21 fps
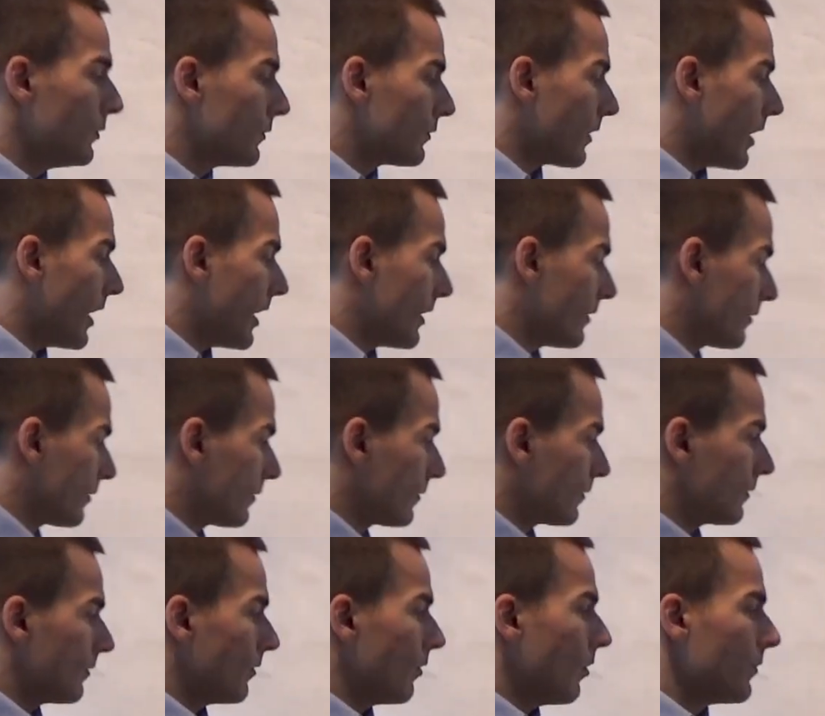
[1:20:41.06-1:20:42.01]
two
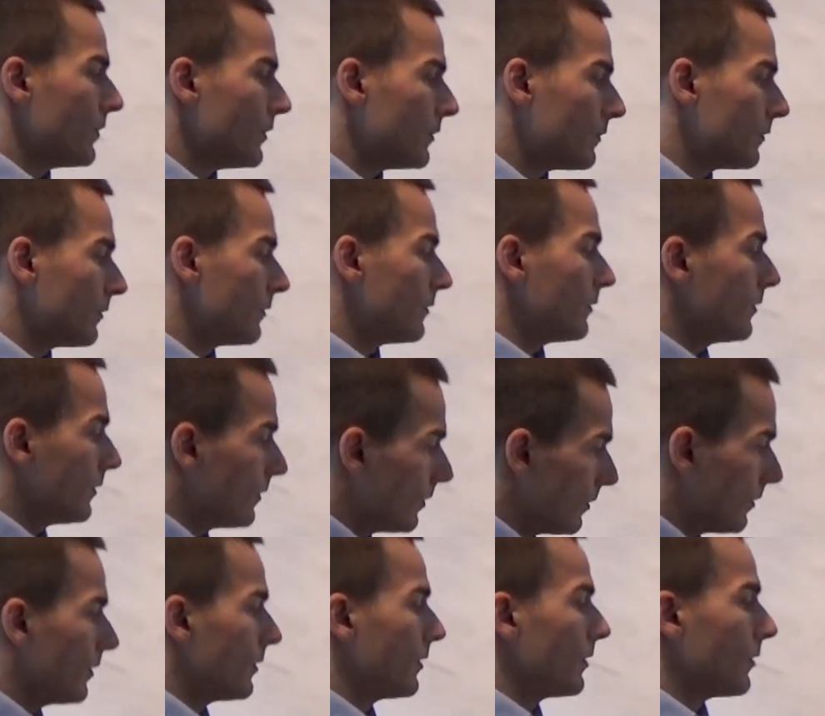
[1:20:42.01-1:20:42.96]
sides, or the
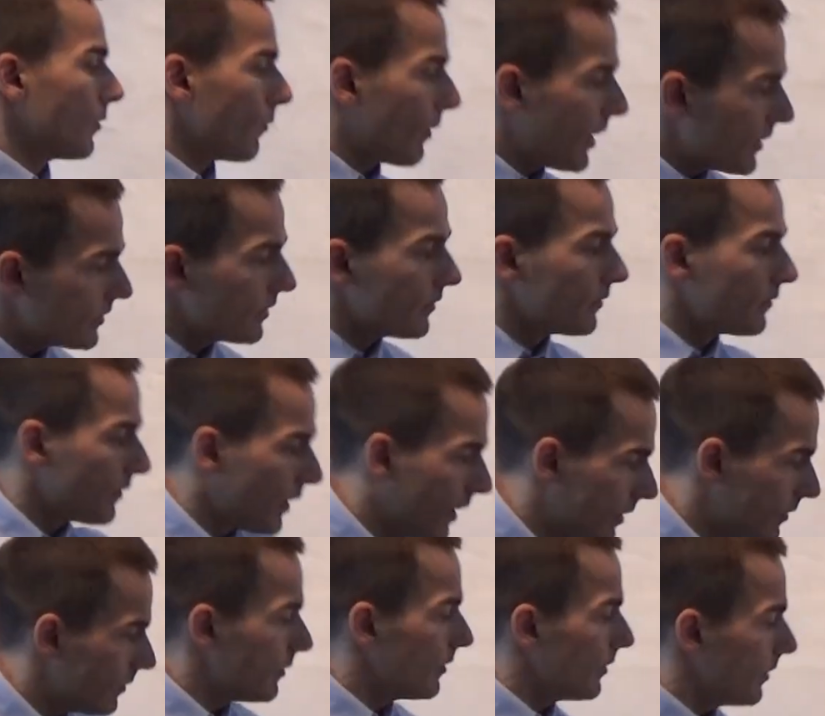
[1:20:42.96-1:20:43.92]
right hand
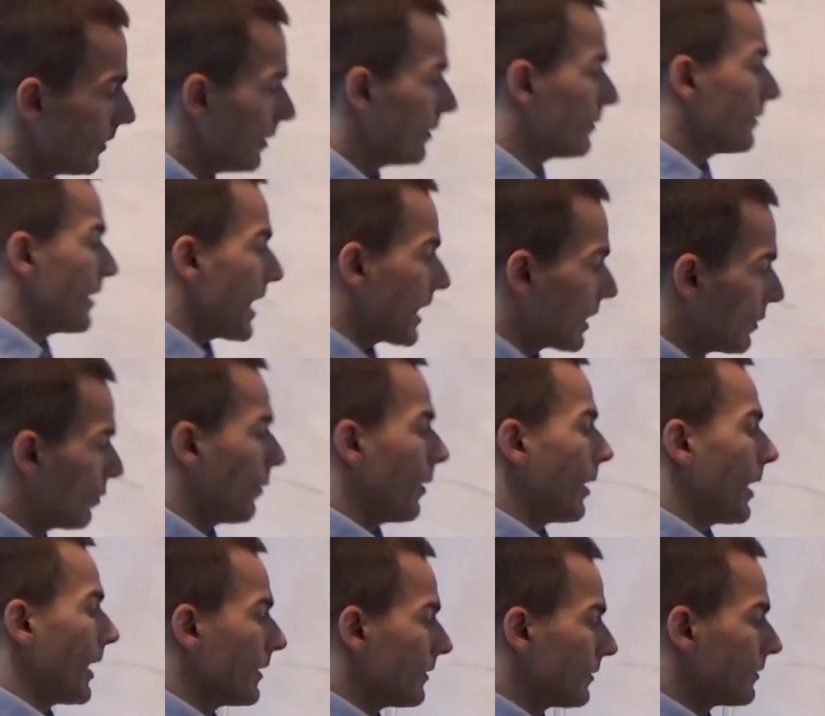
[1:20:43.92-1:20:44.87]
side, is
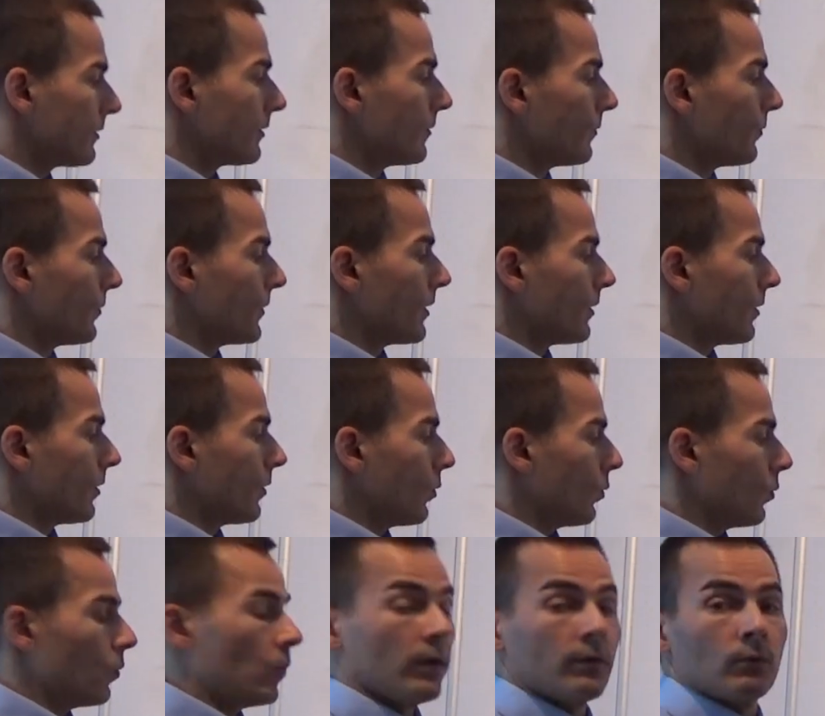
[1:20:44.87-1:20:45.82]
equivalent
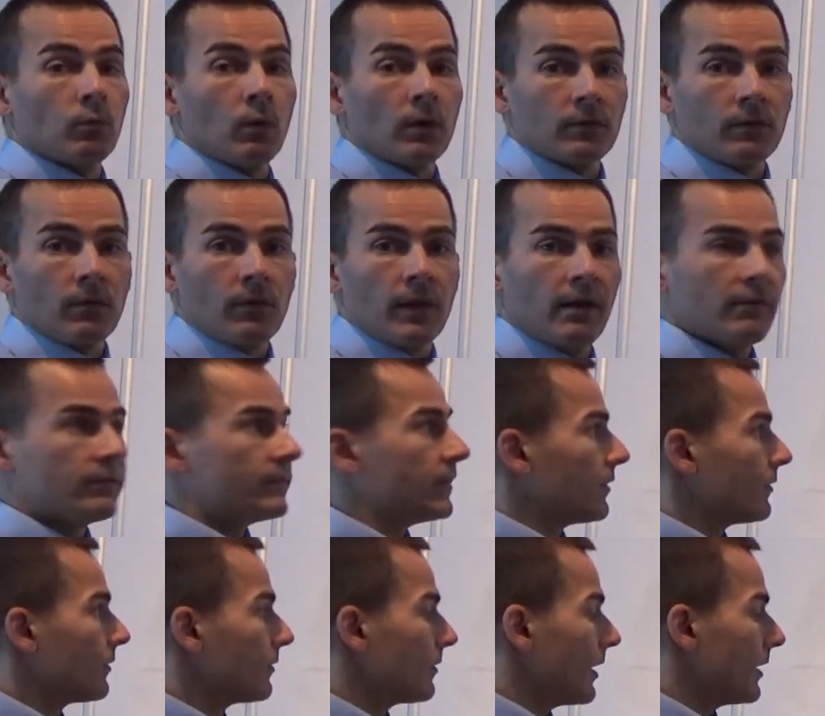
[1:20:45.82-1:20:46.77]
with what is on the
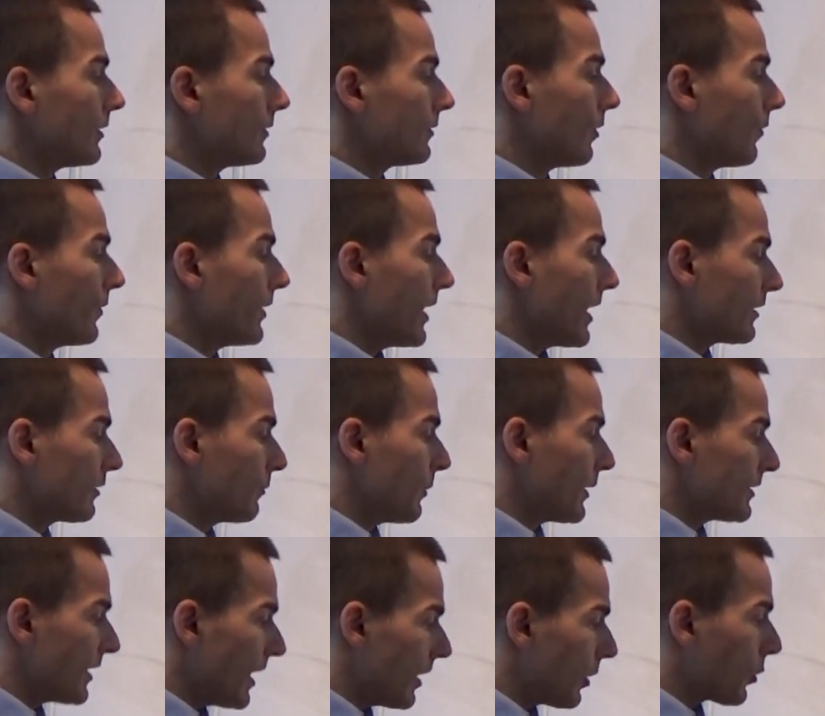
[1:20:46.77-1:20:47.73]
left hand side. So the
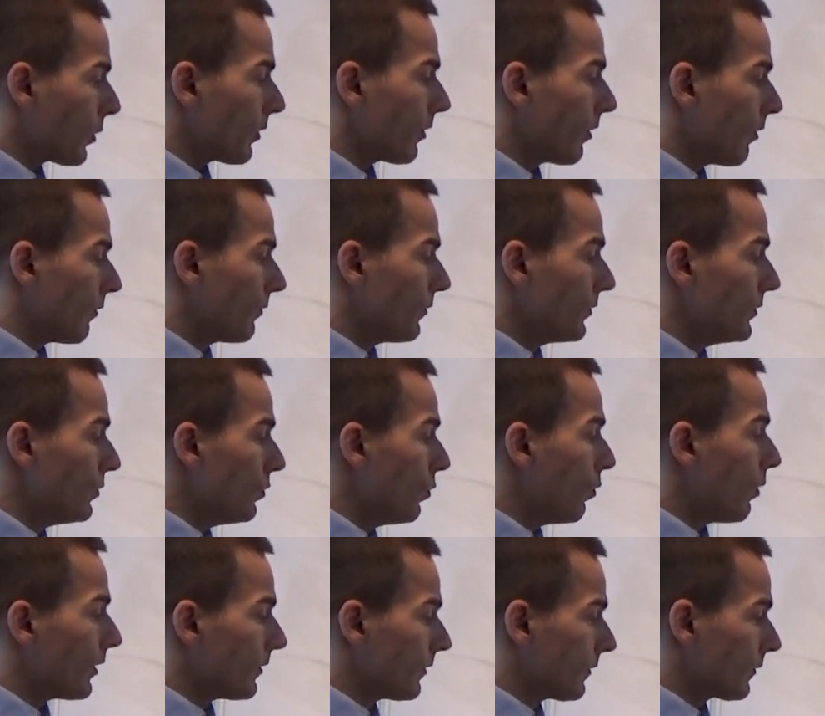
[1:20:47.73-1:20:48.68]
expectation of
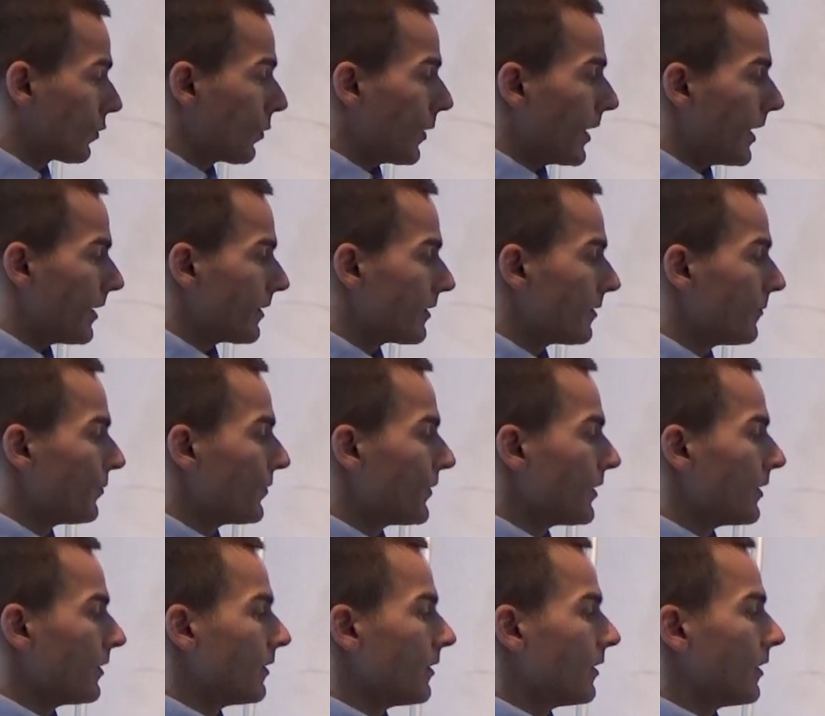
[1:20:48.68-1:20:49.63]
u1 squared
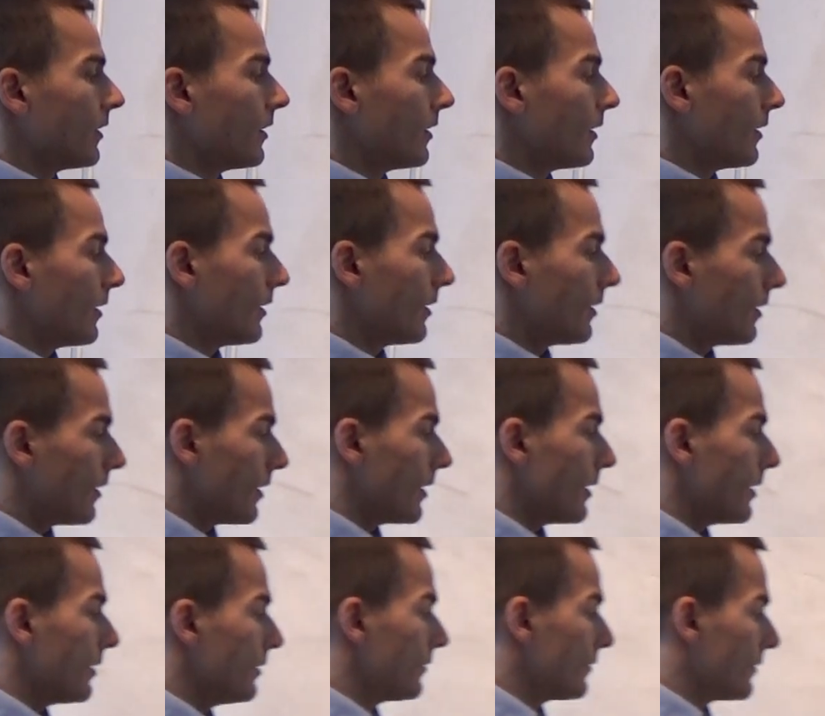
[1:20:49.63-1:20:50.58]

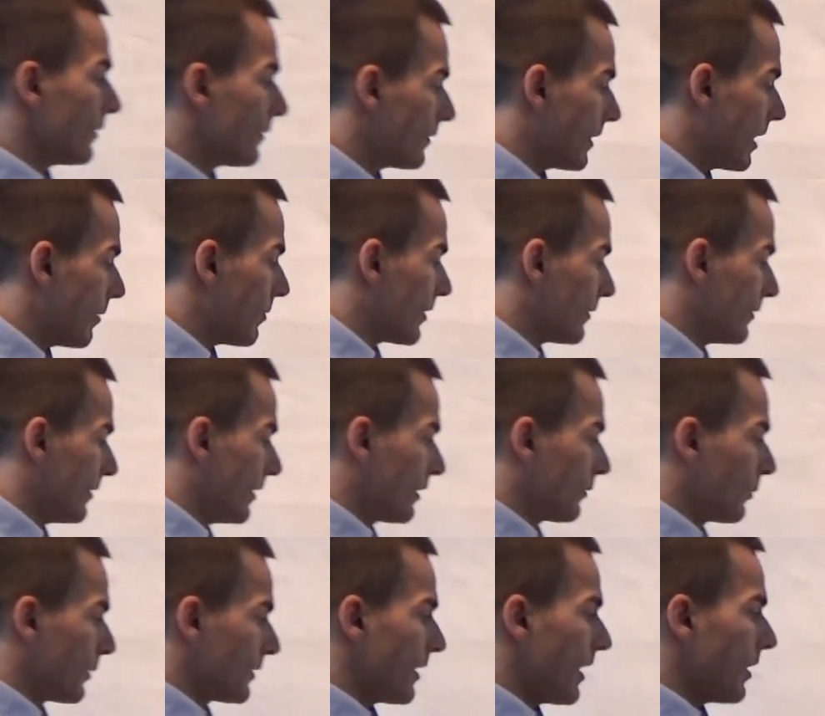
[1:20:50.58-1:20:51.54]
is the same as the
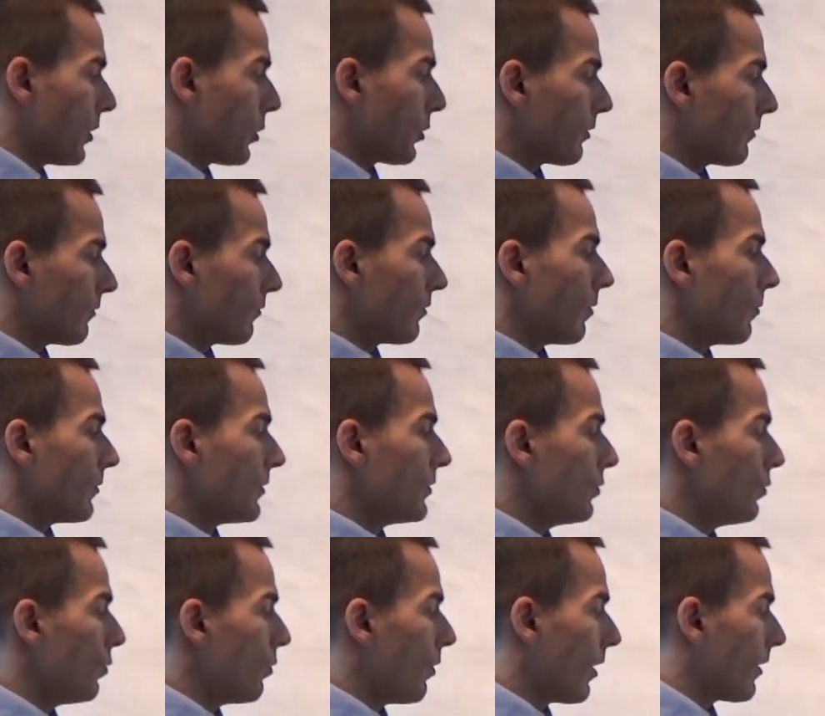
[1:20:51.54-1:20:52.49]
expectation from
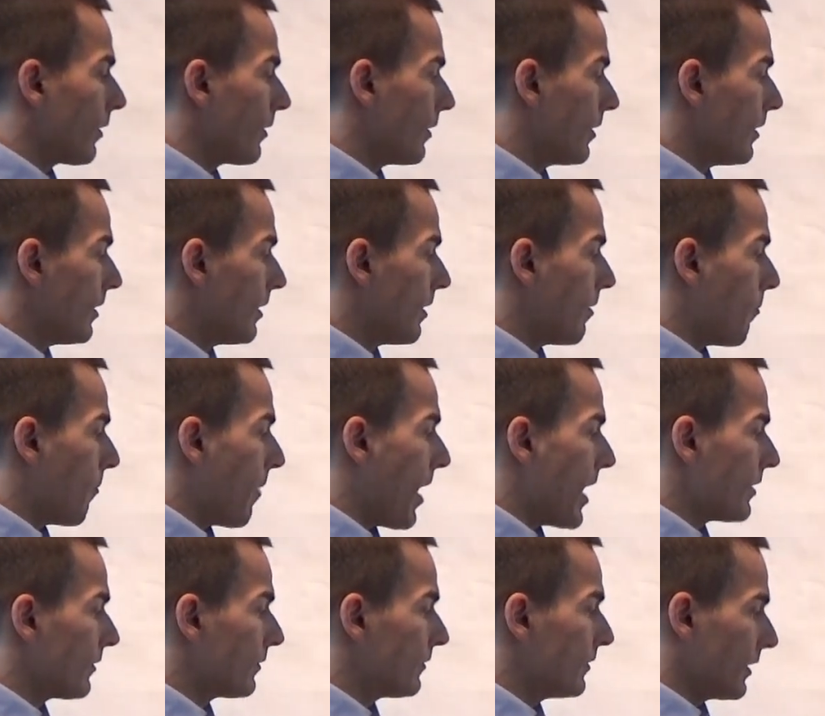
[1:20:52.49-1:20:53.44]
u1
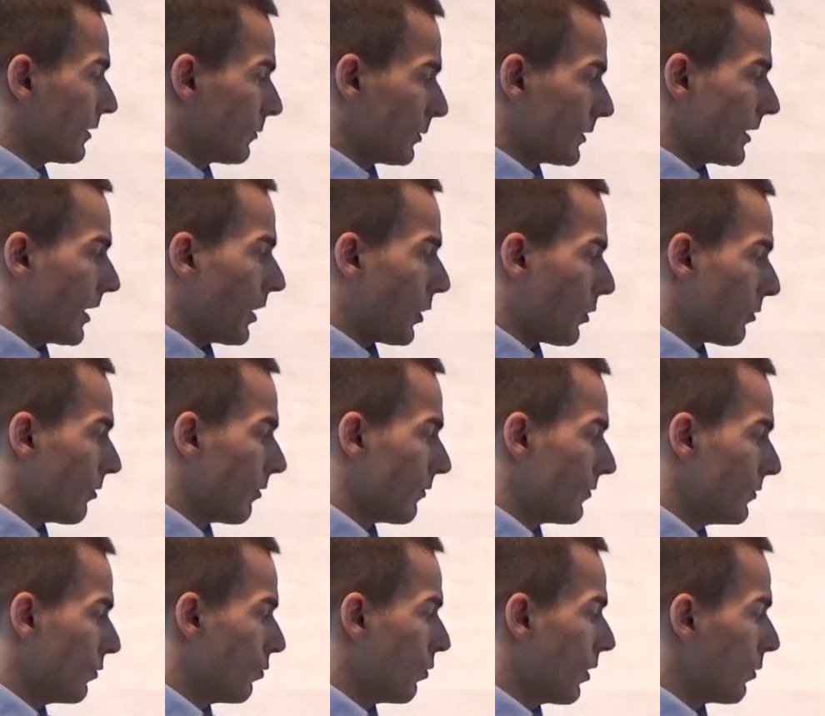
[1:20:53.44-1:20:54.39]
minus the expectation
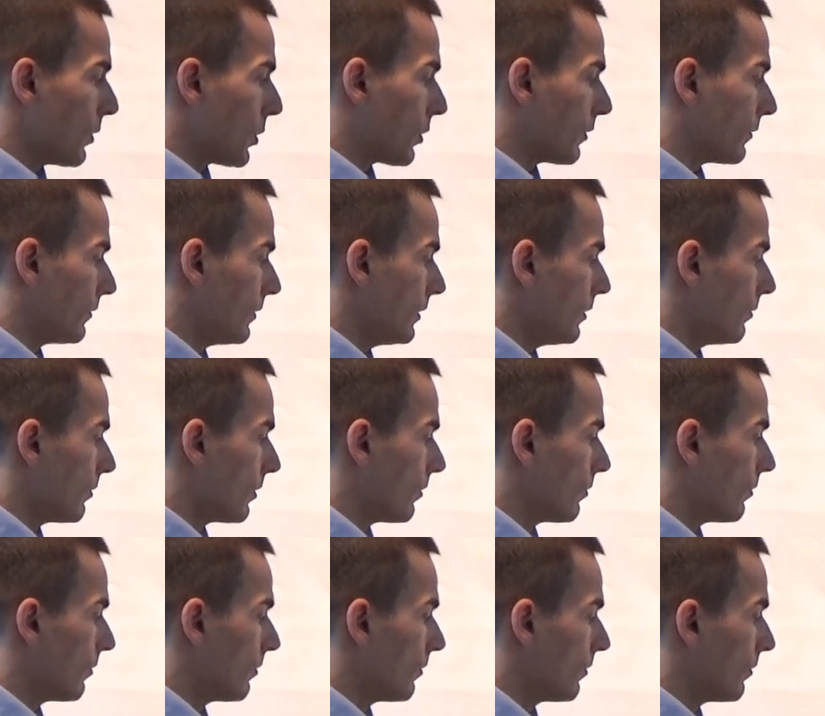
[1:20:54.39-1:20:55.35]
of u1, which is
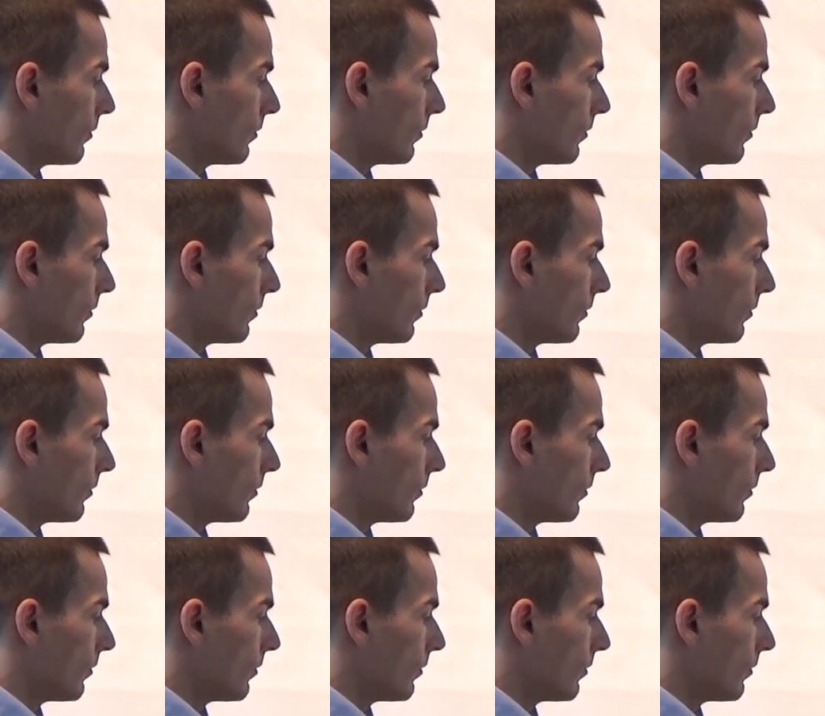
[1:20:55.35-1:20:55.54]
0.